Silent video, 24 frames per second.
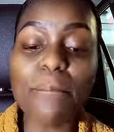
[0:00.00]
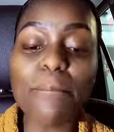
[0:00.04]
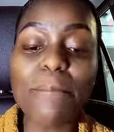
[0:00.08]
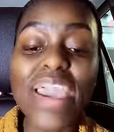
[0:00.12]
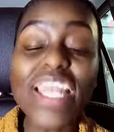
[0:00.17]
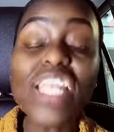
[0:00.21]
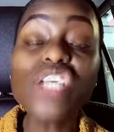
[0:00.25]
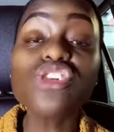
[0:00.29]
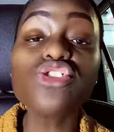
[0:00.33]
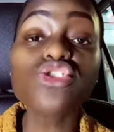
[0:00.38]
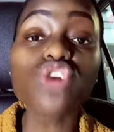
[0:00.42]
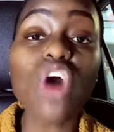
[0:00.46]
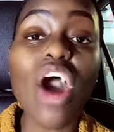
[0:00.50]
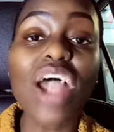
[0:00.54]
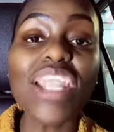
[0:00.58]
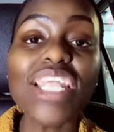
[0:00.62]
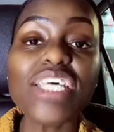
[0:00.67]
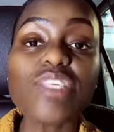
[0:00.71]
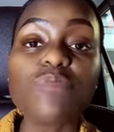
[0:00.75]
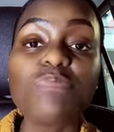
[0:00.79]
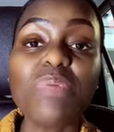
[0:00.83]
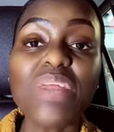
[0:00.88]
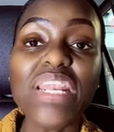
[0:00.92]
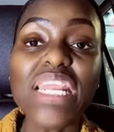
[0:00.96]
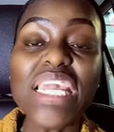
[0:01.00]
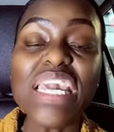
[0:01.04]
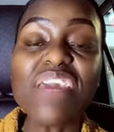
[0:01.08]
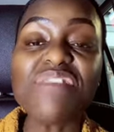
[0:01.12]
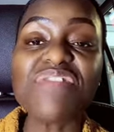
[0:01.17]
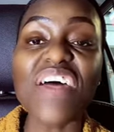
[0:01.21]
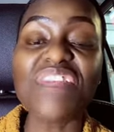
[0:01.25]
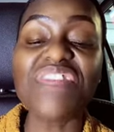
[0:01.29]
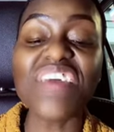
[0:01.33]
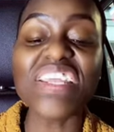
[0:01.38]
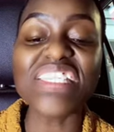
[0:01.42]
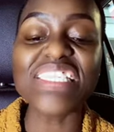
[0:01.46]
Many scholars
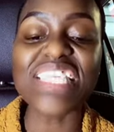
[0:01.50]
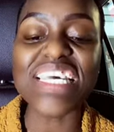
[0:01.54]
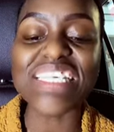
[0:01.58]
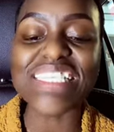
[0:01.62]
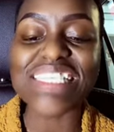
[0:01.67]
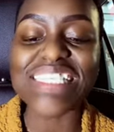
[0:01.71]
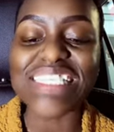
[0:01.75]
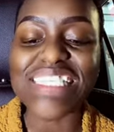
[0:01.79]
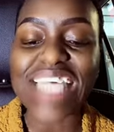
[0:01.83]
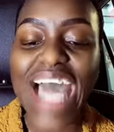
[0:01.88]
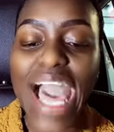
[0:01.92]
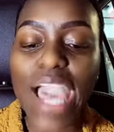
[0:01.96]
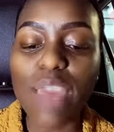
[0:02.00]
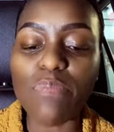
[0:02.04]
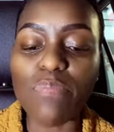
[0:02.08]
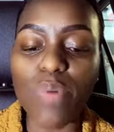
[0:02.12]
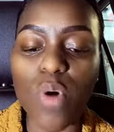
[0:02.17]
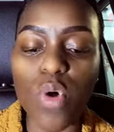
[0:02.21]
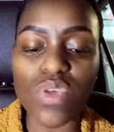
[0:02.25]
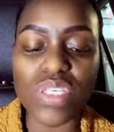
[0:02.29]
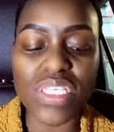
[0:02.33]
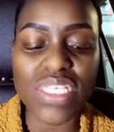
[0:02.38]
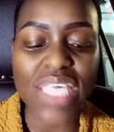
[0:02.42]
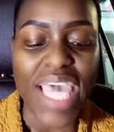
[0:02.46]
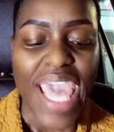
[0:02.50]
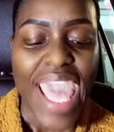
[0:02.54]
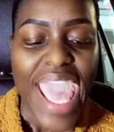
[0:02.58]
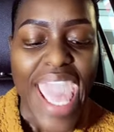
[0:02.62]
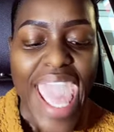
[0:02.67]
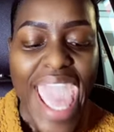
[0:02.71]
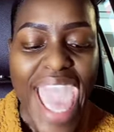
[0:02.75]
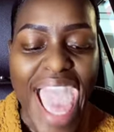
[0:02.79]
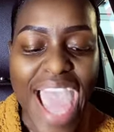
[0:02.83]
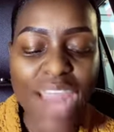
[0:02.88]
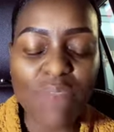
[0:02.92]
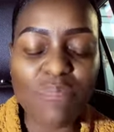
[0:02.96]
believe that the disciples
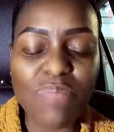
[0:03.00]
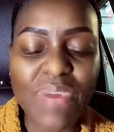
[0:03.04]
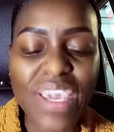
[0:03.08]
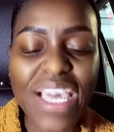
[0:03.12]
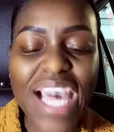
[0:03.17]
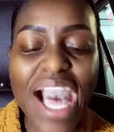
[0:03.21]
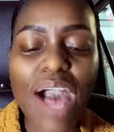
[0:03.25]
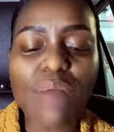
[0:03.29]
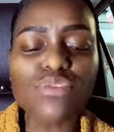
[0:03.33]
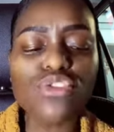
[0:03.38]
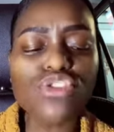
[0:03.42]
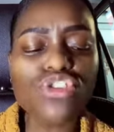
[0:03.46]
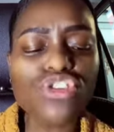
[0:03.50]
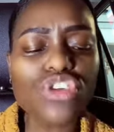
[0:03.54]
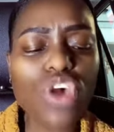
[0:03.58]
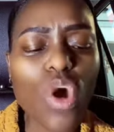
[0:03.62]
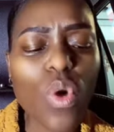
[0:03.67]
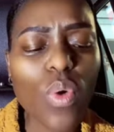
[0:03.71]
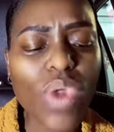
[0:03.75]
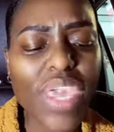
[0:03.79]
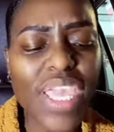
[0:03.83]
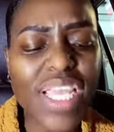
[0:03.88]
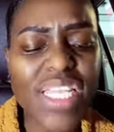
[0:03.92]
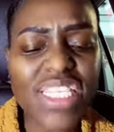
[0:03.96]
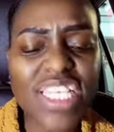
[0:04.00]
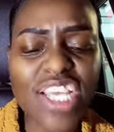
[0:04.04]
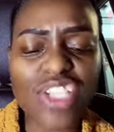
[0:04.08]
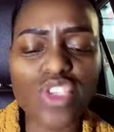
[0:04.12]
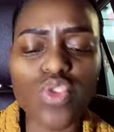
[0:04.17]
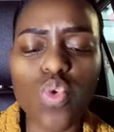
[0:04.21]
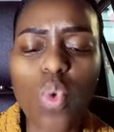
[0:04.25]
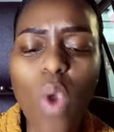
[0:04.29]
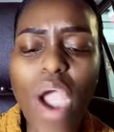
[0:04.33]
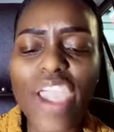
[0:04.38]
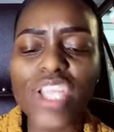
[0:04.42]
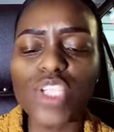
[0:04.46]
had become so
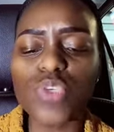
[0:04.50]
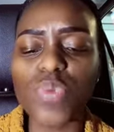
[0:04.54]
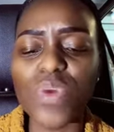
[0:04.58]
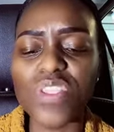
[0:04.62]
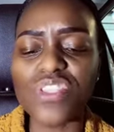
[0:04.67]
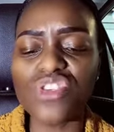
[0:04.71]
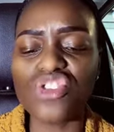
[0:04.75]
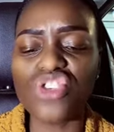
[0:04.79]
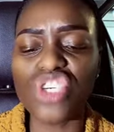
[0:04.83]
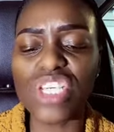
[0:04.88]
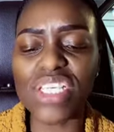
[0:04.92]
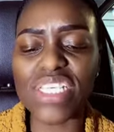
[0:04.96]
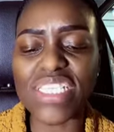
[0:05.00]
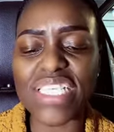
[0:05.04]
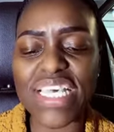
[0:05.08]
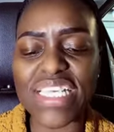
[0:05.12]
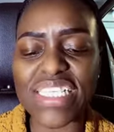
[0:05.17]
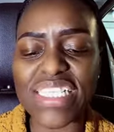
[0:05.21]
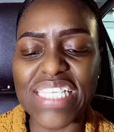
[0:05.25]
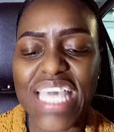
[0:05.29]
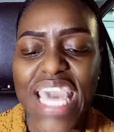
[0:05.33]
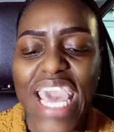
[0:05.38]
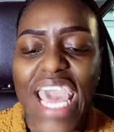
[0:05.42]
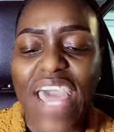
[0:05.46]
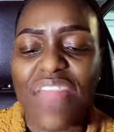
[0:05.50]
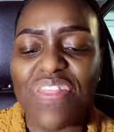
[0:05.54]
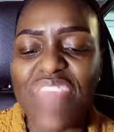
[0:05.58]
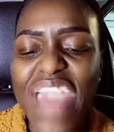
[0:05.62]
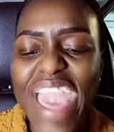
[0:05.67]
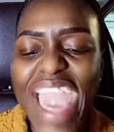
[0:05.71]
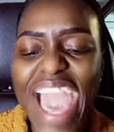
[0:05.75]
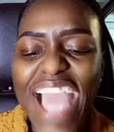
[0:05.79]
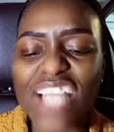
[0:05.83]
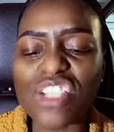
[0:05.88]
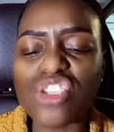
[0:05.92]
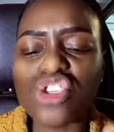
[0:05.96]
intertwined with Jesus.
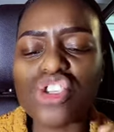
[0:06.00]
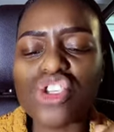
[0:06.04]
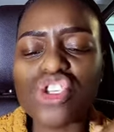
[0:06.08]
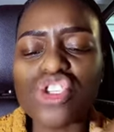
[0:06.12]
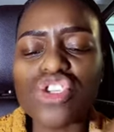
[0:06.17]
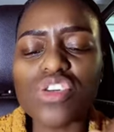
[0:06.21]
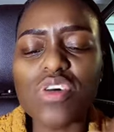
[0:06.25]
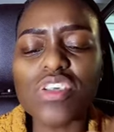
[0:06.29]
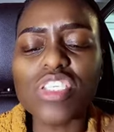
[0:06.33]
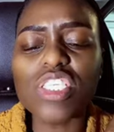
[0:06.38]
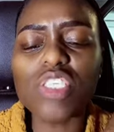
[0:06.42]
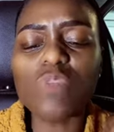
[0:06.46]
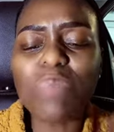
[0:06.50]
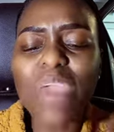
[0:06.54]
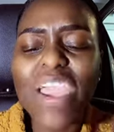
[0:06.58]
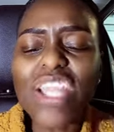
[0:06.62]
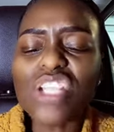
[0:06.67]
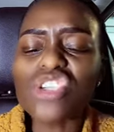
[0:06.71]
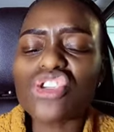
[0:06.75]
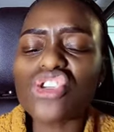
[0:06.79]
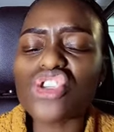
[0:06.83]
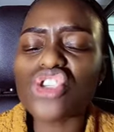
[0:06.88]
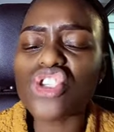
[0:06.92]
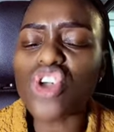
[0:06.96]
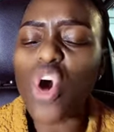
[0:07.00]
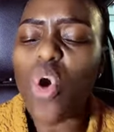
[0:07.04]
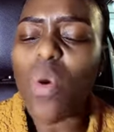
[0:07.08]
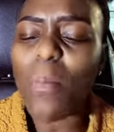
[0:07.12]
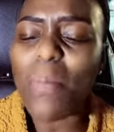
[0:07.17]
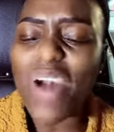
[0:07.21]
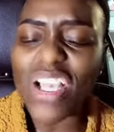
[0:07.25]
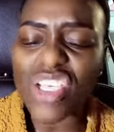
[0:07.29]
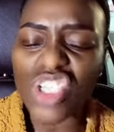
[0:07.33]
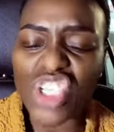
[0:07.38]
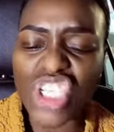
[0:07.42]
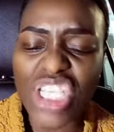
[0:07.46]
They had spent so
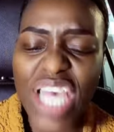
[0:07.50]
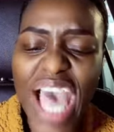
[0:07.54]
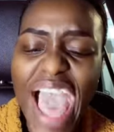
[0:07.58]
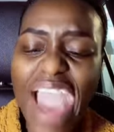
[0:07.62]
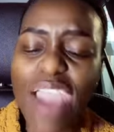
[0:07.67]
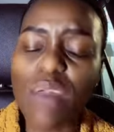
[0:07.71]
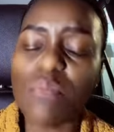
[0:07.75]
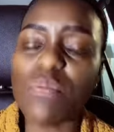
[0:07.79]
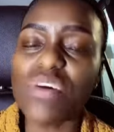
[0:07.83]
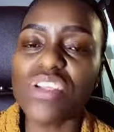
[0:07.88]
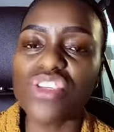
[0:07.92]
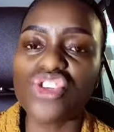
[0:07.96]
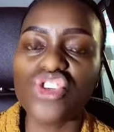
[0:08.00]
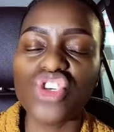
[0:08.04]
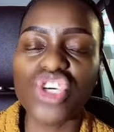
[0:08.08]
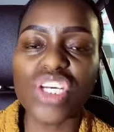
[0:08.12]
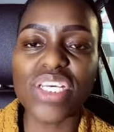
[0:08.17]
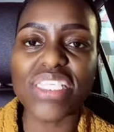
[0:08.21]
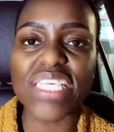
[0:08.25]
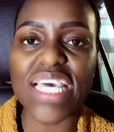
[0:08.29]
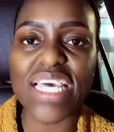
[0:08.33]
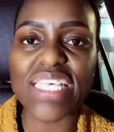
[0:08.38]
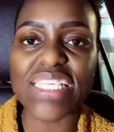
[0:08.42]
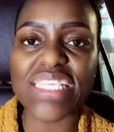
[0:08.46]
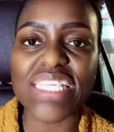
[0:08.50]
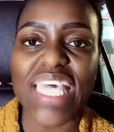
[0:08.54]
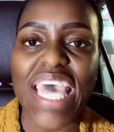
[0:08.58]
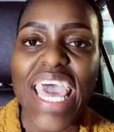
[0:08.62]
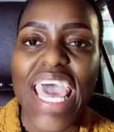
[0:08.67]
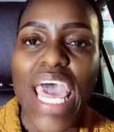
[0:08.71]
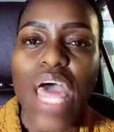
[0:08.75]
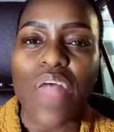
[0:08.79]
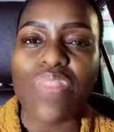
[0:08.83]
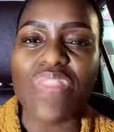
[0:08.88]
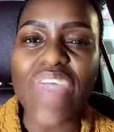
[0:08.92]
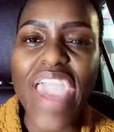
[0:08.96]
much time with Jesus.
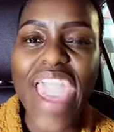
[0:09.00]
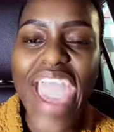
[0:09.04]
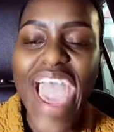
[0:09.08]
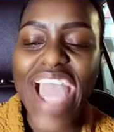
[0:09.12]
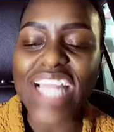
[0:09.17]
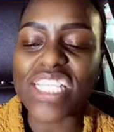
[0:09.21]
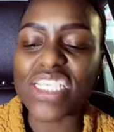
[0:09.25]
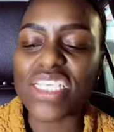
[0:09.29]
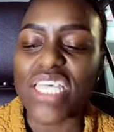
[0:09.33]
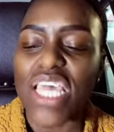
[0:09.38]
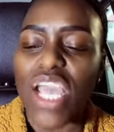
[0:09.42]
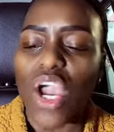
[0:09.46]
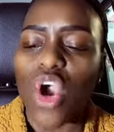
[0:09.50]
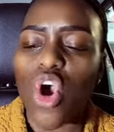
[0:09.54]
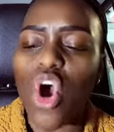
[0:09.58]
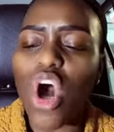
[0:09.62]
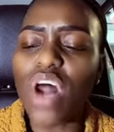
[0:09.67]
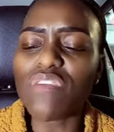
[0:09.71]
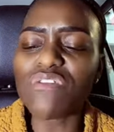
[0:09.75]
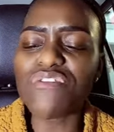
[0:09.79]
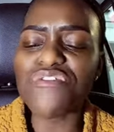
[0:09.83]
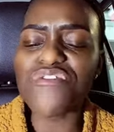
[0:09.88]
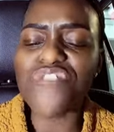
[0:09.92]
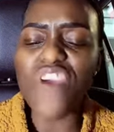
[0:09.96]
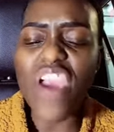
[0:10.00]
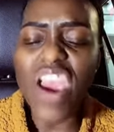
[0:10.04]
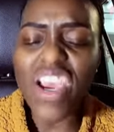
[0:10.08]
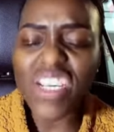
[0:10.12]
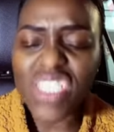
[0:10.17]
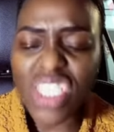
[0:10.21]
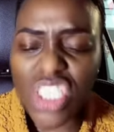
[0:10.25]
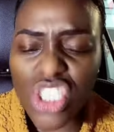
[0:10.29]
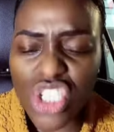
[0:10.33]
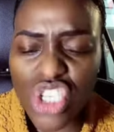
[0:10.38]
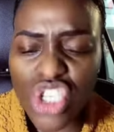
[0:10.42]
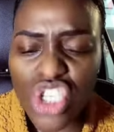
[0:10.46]
They had
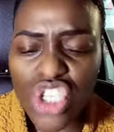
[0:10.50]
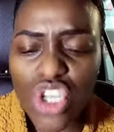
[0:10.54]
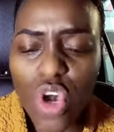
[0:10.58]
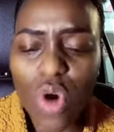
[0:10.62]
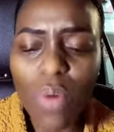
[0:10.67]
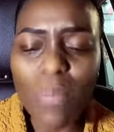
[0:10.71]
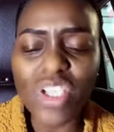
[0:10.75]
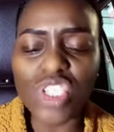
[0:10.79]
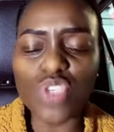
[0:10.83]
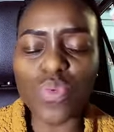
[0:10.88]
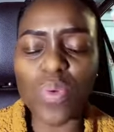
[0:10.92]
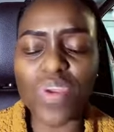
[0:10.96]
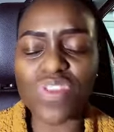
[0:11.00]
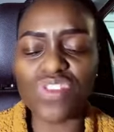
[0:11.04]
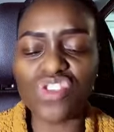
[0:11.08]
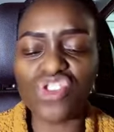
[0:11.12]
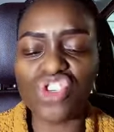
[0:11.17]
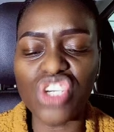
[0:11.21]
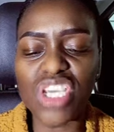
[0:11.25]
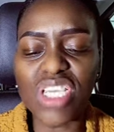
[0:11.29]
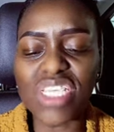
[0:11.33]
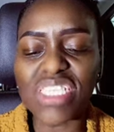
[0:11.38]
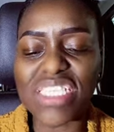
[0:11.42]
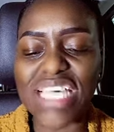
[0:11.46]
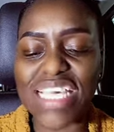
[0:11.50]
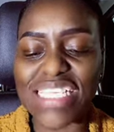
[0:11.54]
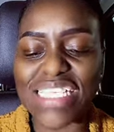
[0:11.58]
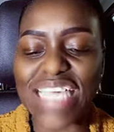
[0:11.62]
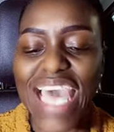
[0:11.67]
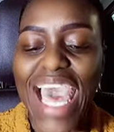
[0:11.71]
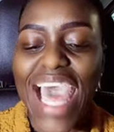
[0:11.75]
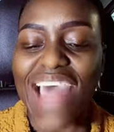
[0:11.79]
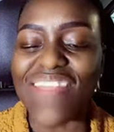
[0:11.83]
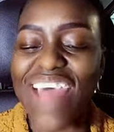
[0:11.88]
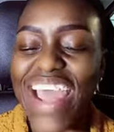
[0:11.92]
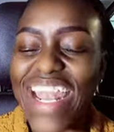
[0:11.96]
conversed so much with
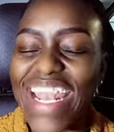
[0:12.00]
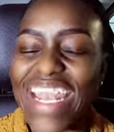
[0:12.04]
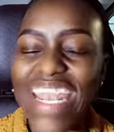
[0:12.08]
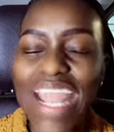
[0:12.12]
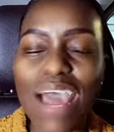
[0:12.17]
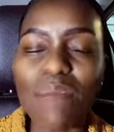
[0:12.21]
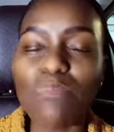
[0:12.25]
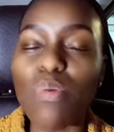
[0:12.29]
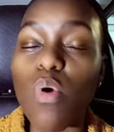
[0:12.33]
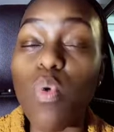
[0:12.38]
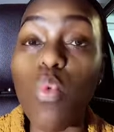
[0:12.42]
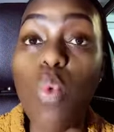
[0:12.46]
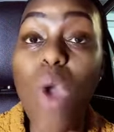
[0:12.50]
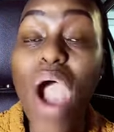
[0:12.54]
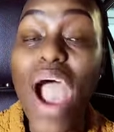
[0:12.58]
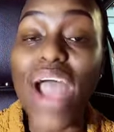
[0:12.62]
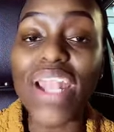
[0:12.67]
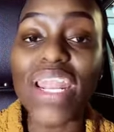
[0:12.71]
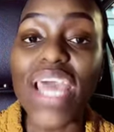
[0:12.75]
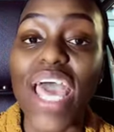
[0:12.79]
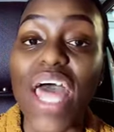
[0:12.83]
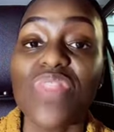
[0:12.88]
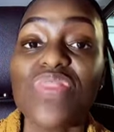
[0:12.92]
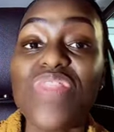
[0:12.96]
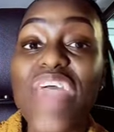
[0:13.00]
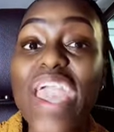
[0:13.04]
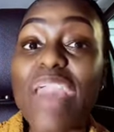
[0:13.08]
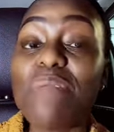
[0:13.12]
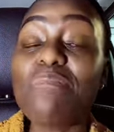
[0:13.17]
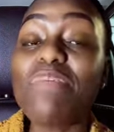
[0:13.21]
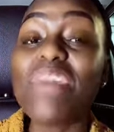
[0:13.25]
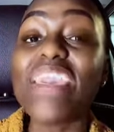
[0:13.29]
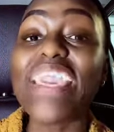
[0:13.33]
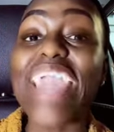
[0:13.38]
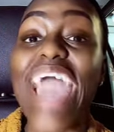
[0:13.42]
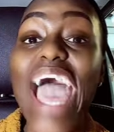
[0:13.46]
Jesus that, number one,
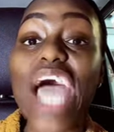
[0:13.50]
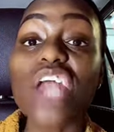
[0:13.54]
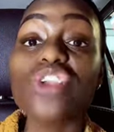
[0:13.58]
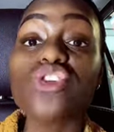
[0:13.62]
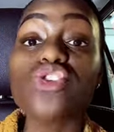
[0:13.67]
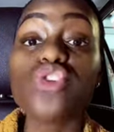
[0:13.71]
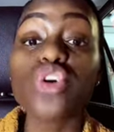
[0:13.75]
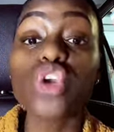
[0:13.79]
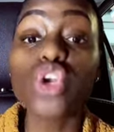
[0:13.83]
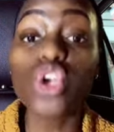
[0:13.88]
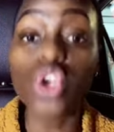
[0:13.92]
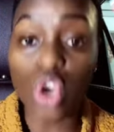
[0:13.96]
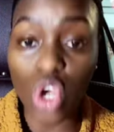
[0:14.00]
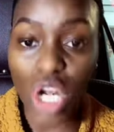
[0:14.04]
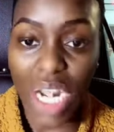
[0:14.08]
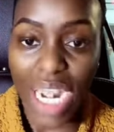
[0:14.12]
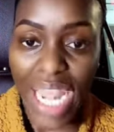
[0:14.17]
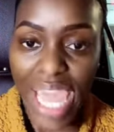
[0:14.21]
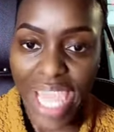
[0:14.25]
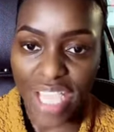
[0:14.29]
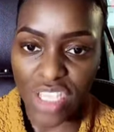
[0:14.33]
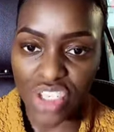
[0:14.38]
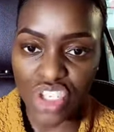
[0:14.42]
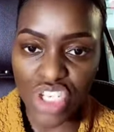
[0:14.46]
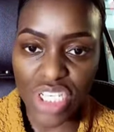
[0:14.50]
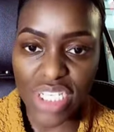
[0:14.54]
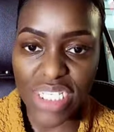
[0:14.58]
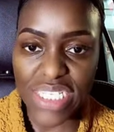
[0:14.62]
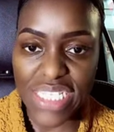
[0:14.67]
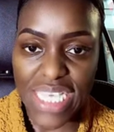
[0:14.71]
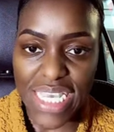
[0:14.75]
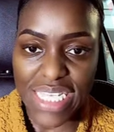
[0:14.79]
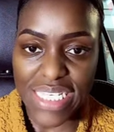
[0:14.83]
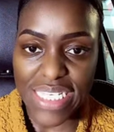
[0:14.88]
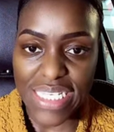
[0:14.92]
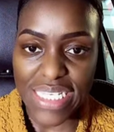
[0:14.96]
they began to look like
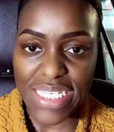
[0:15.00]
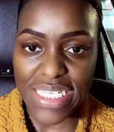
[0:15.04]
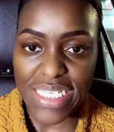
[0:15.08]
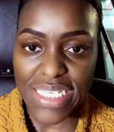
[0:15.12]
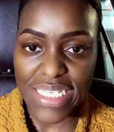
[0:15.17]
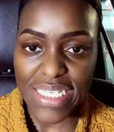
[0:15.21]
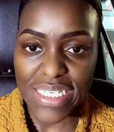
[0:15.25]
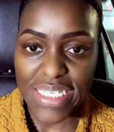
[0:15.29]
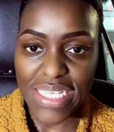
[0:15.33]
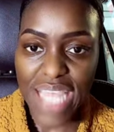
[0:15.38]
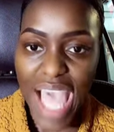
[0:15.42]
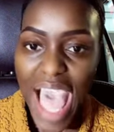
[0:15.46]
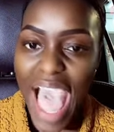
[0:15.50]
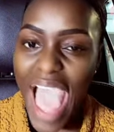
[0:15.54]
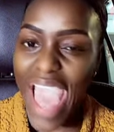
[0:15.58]
Jesus.